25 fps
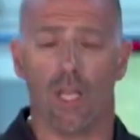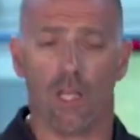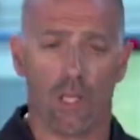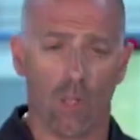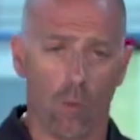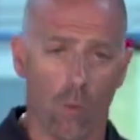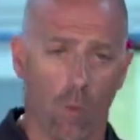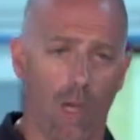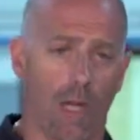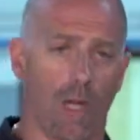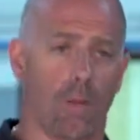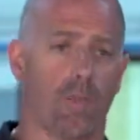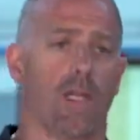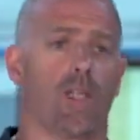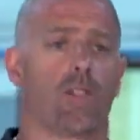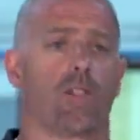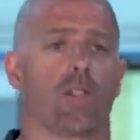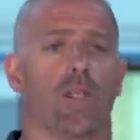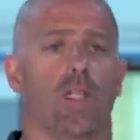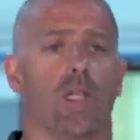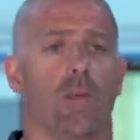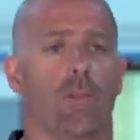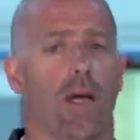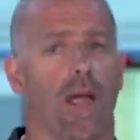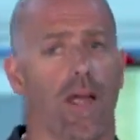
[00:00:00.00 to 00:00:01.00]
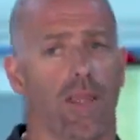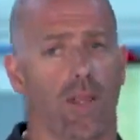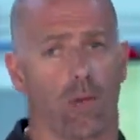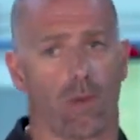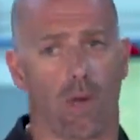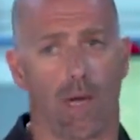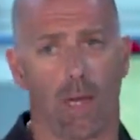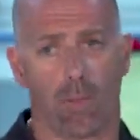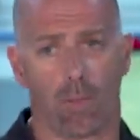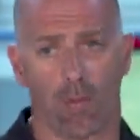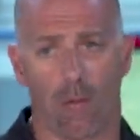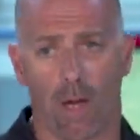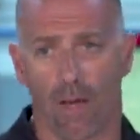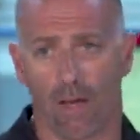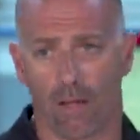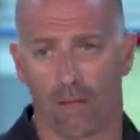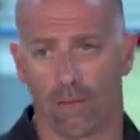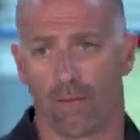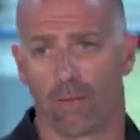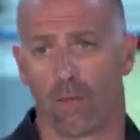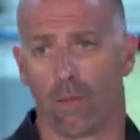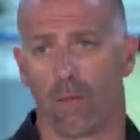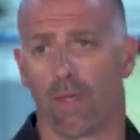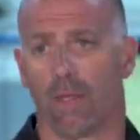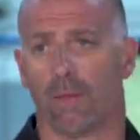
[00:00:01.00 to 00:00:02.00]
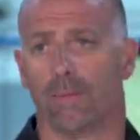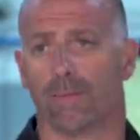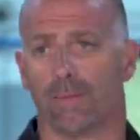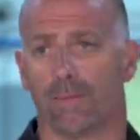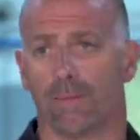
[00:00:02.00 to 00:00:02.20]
You want to make sure you buy the right product for it.